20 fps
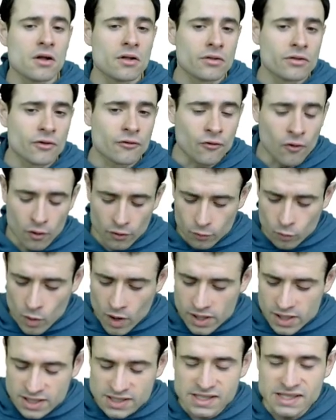The fourth
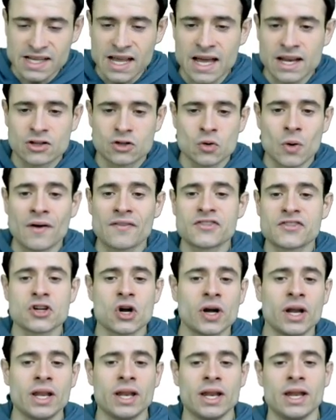one is said to have
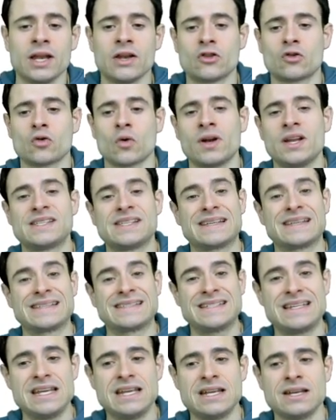started in
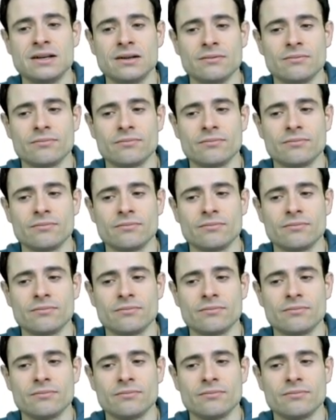2016,